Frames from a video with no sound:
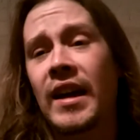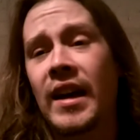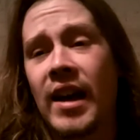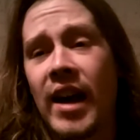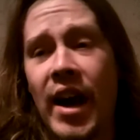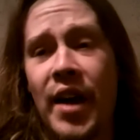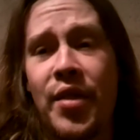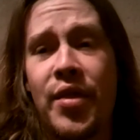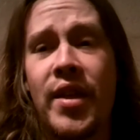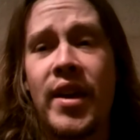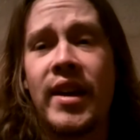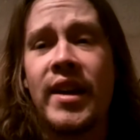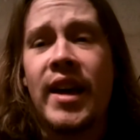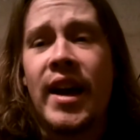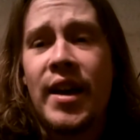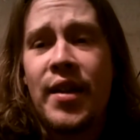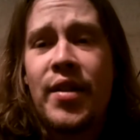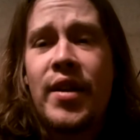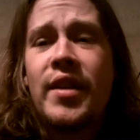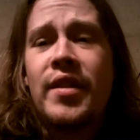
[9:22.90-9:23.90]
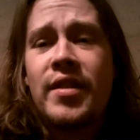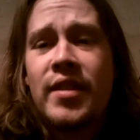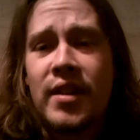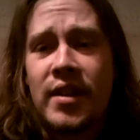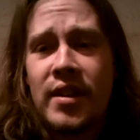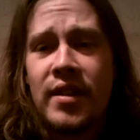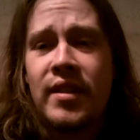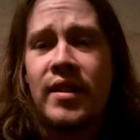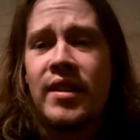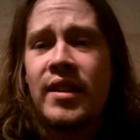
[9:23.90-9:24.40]
I think
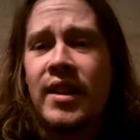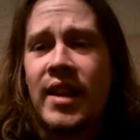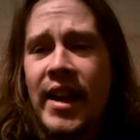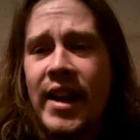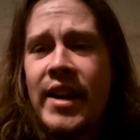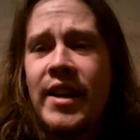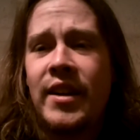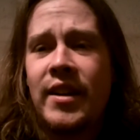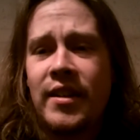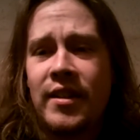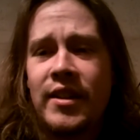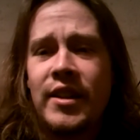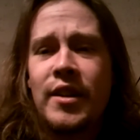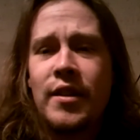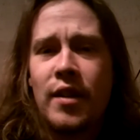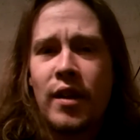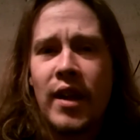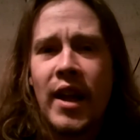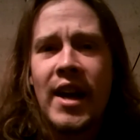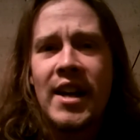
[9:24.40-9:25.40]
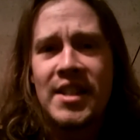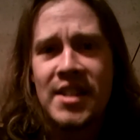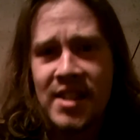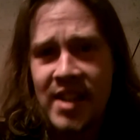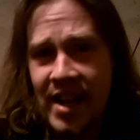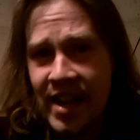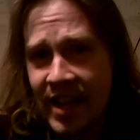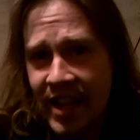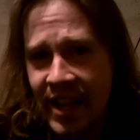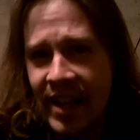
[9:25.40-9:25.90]
the later, the last
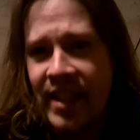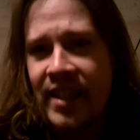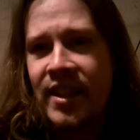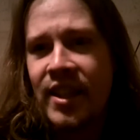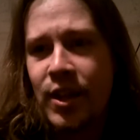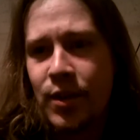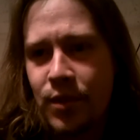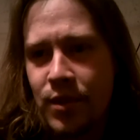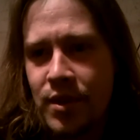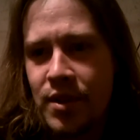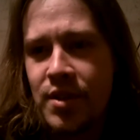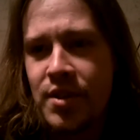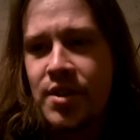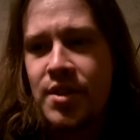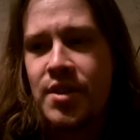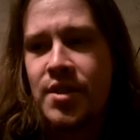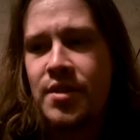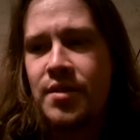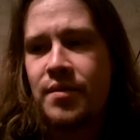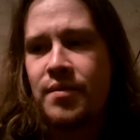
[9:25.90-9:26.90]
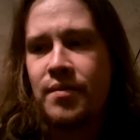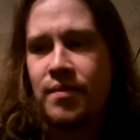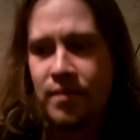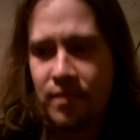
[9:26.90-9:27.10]
decade that was